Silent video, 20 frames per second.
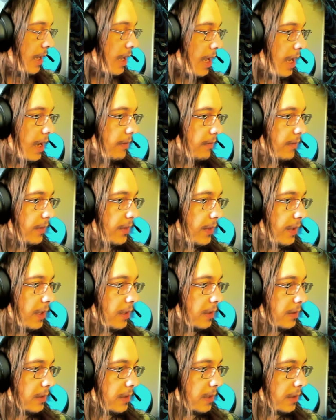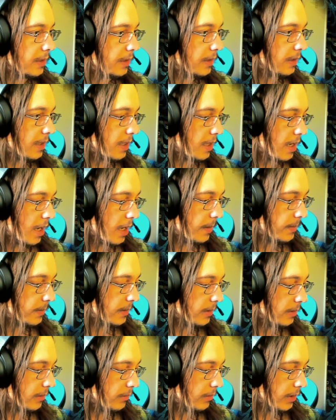everything is just
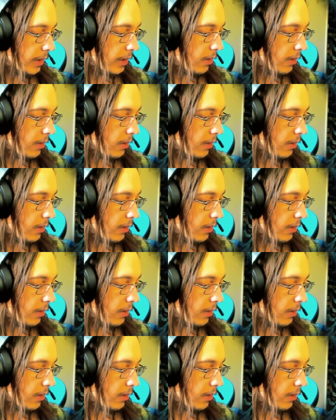absolutely